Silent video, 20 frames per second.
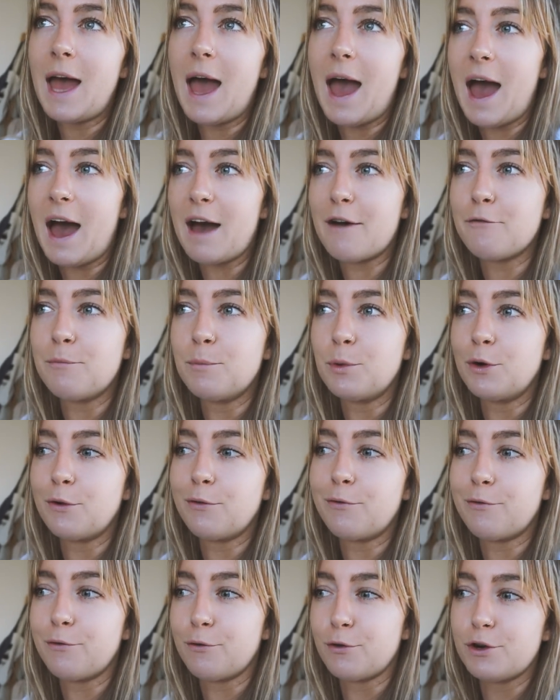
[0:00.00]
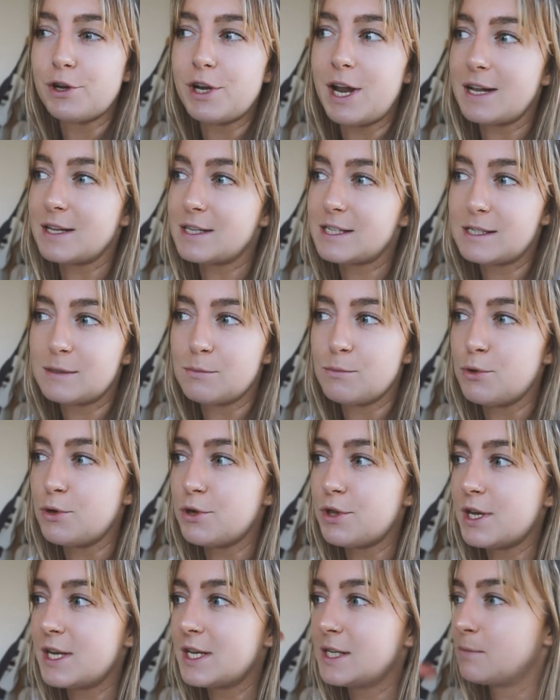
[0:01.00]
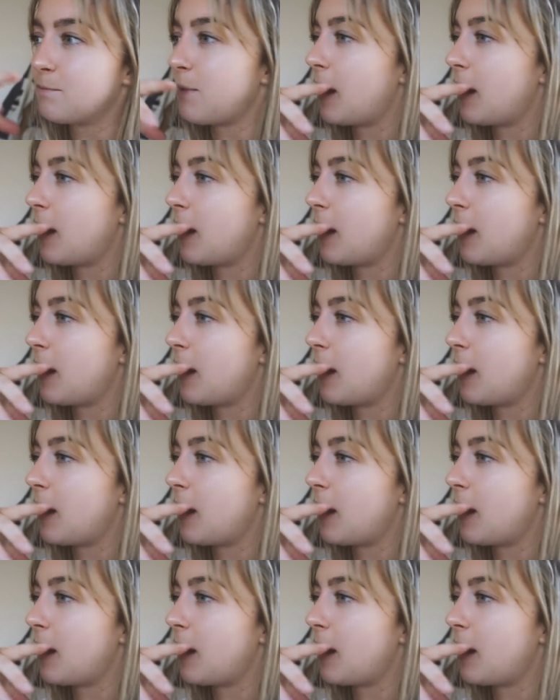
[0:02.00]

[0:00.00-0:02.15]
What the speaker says: have more fruit and smoothies,